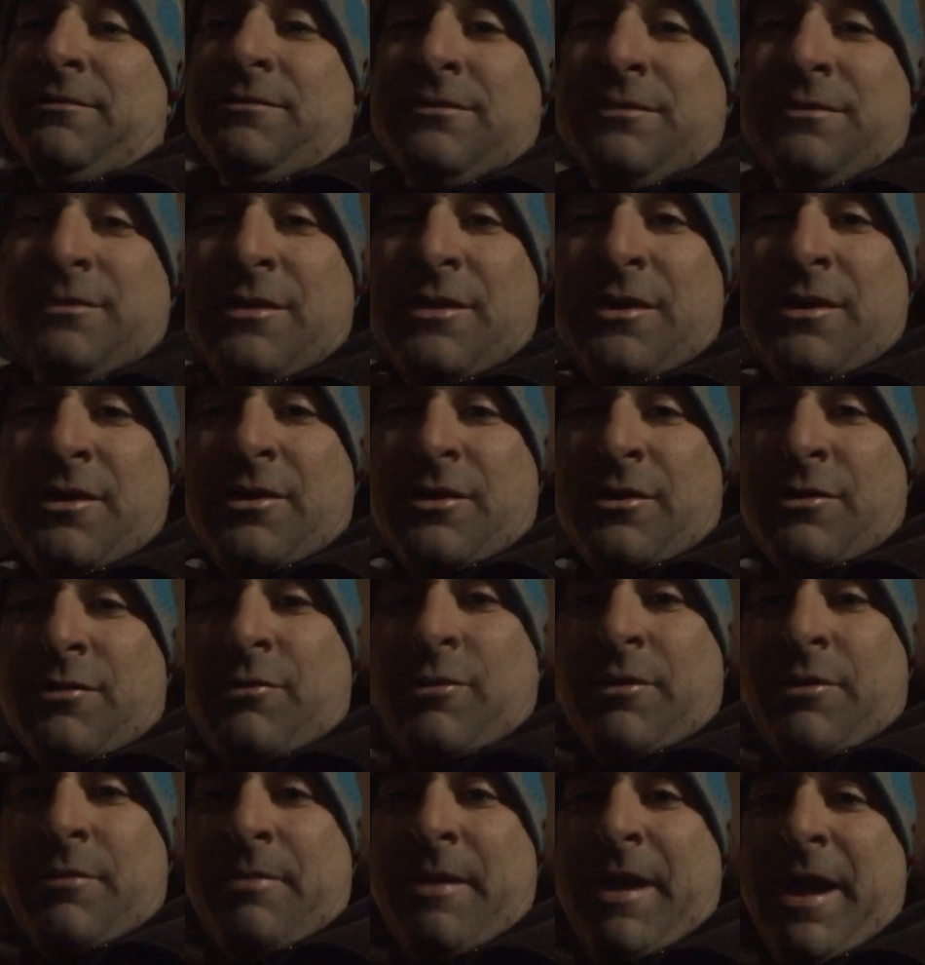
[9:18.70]
we're
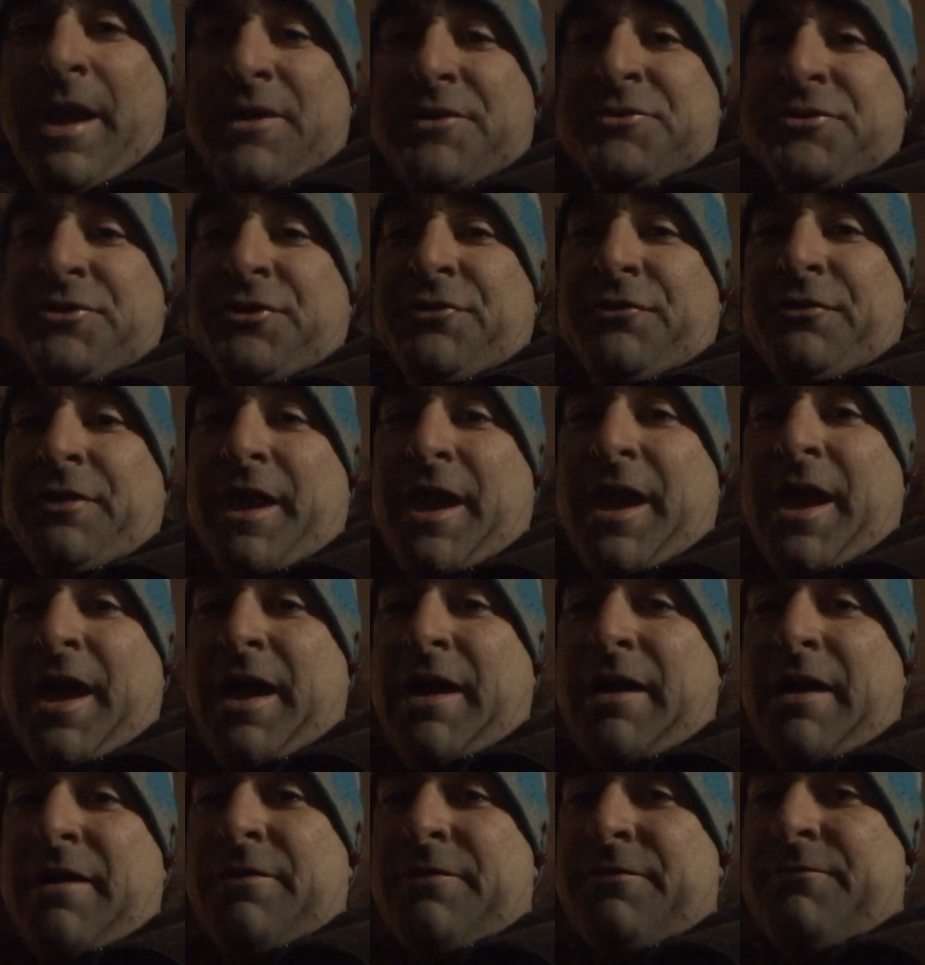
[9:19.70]
bouncing around, we're
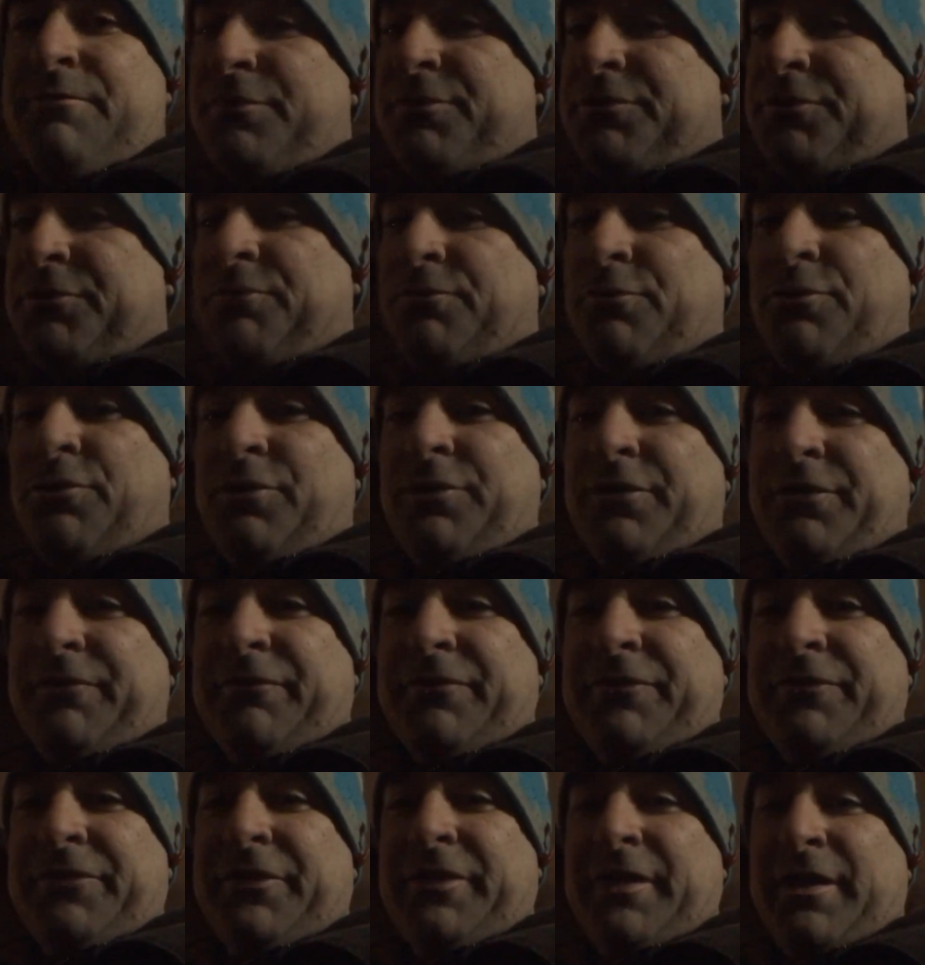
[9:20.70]
doing all different
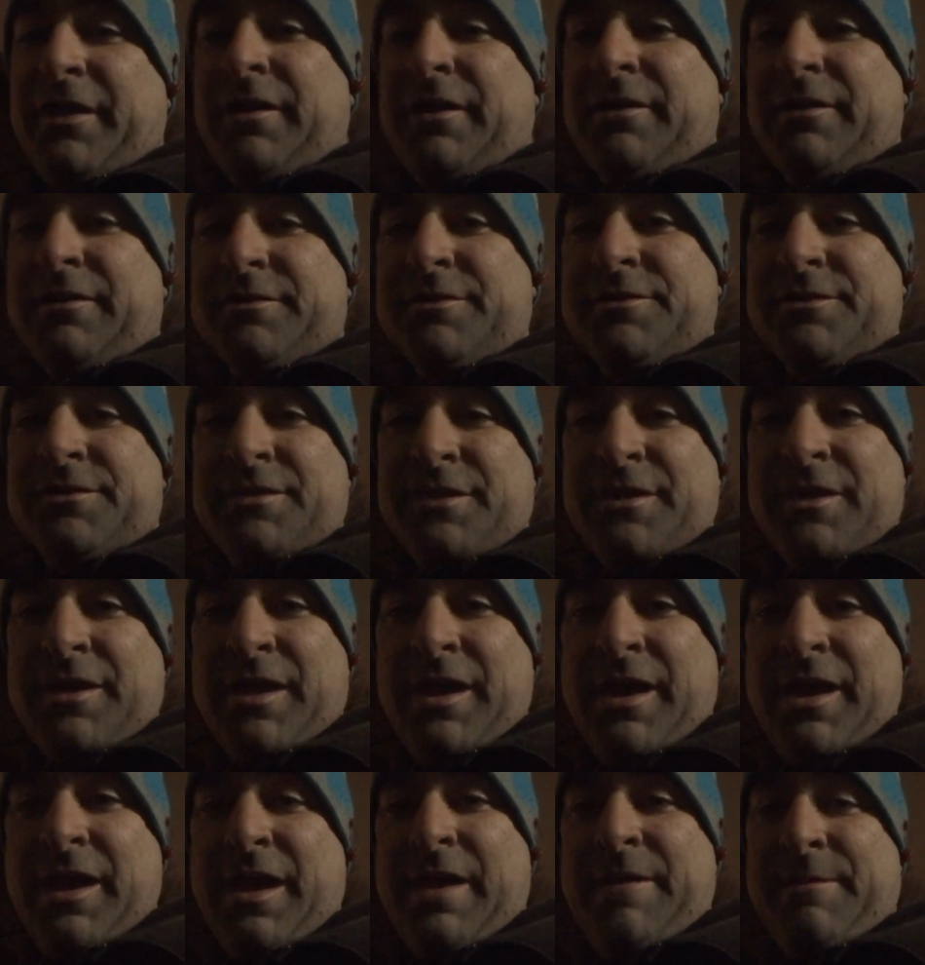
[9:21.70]
things. Hey
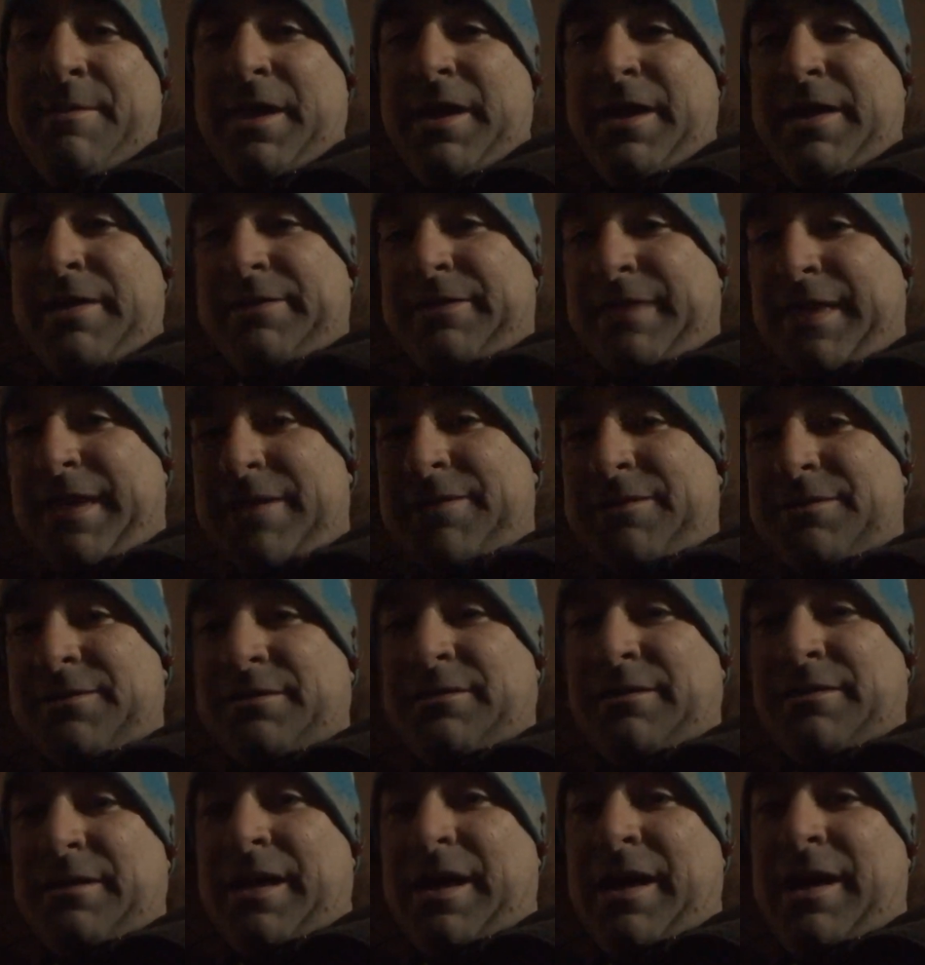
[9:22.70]
man, thanks a lot,
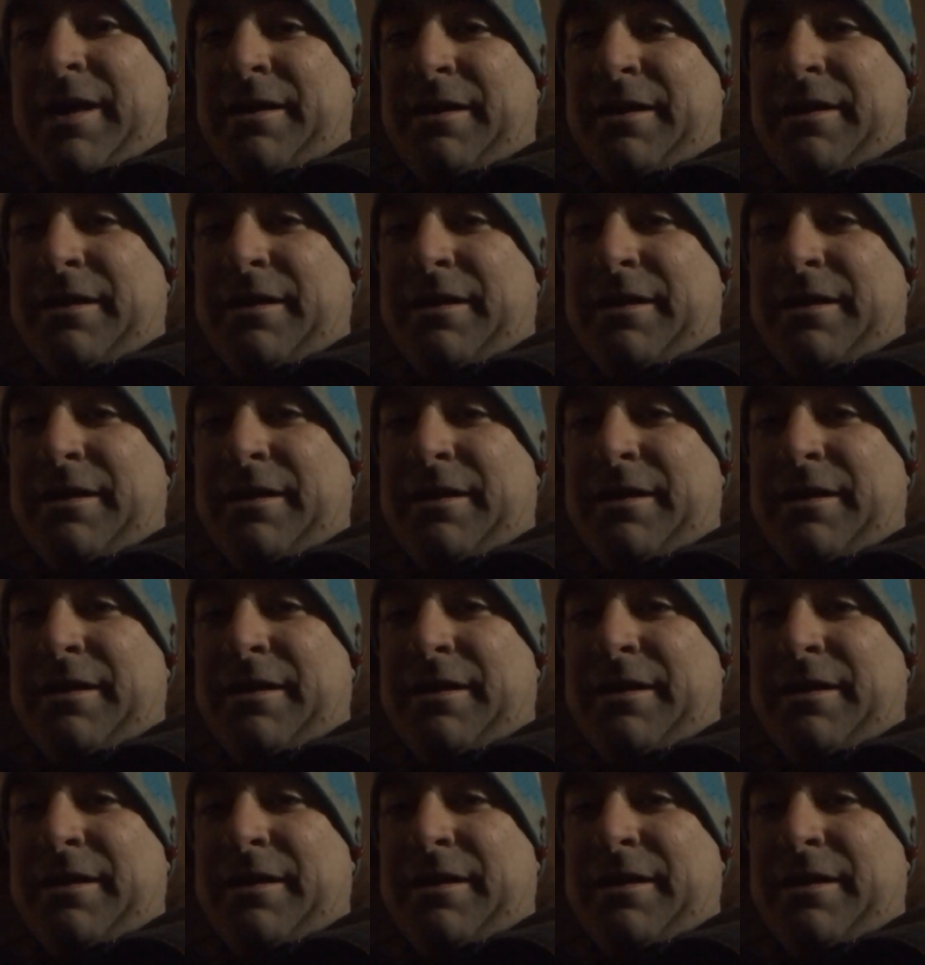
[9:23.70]
Hidden.